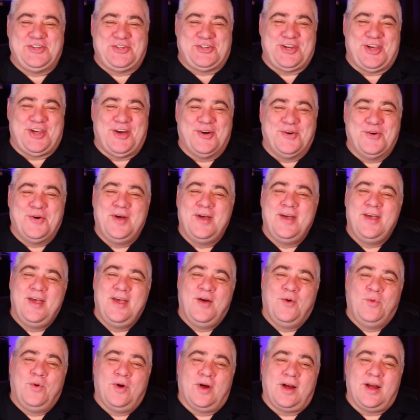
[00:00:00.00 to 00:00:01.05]
show,
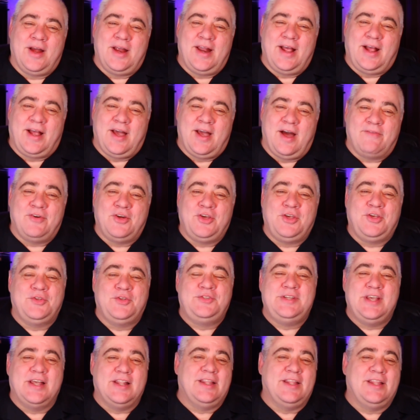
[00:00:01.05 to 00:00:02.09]
we're going to cover
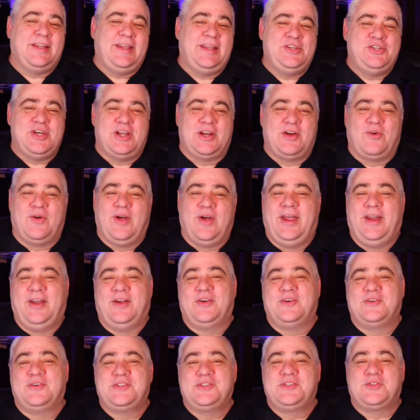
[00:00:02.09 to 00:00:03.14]
utility
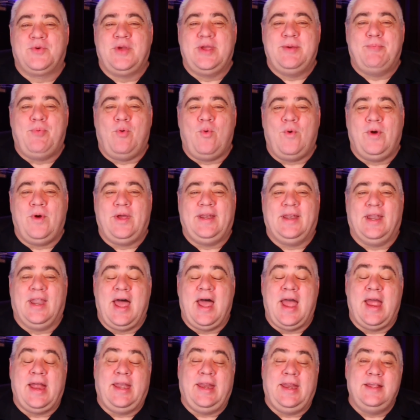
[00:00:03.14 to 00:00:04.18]
generators, three-point
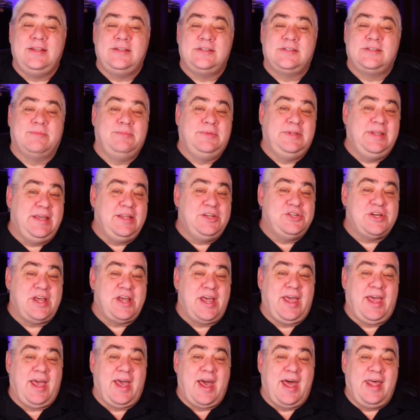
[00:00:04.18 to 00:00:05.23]
lighting, some D
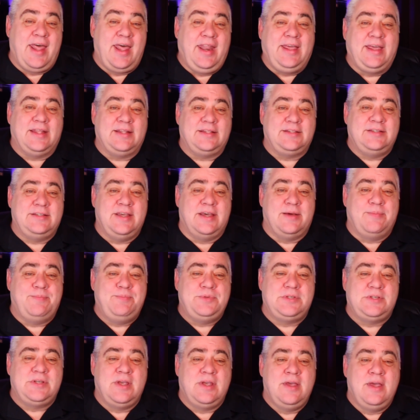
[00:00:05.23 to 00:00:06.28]
J etiquette
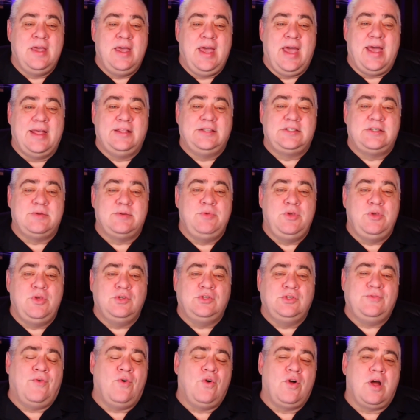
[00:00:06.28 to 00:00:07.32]
tips, and some
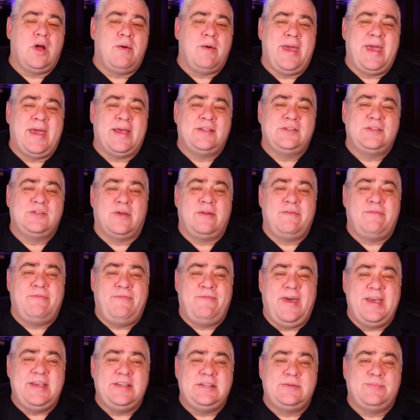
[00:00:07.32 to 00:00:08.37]
useful commands on
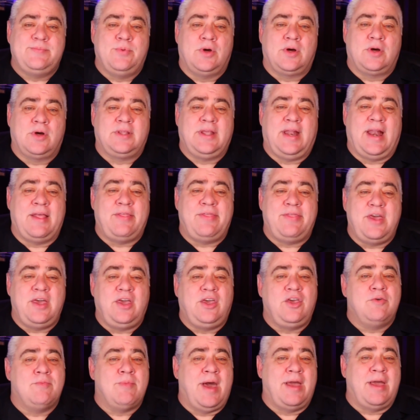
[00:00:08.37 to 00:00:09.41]
Facebook that I
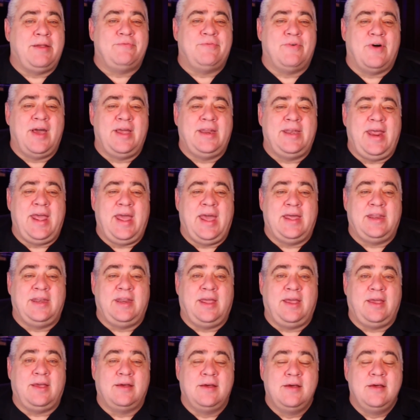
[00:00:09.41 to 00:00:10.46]
think you might find
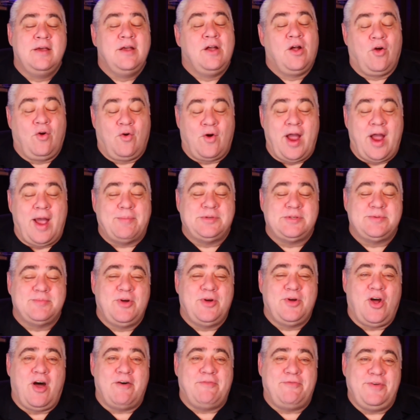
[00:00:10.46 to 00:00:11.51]
handy. Grab some
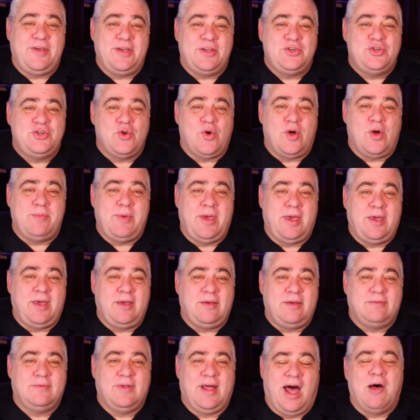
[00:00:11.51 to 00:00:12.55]
coffee and join me.
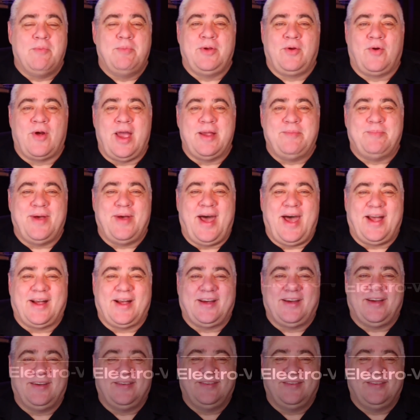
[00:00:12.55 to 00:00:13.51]
I'll be right back.